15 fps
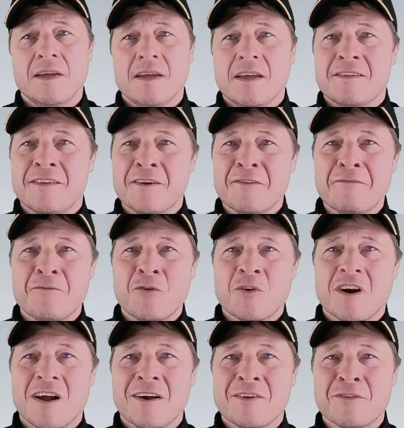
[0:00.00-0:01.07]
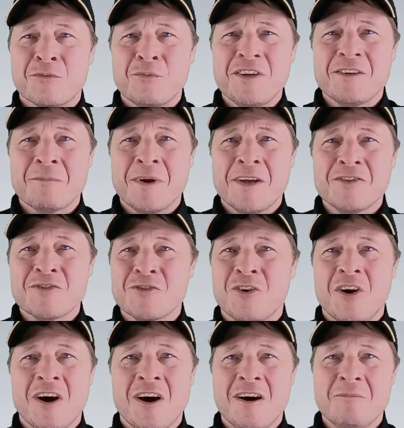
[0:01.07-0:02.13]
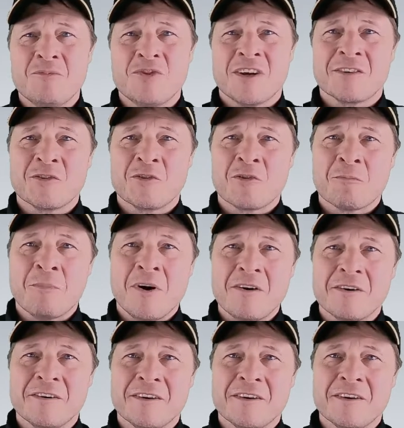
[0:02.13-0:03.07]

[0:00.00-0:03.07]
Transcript: Therefore, a three-dimensional object or part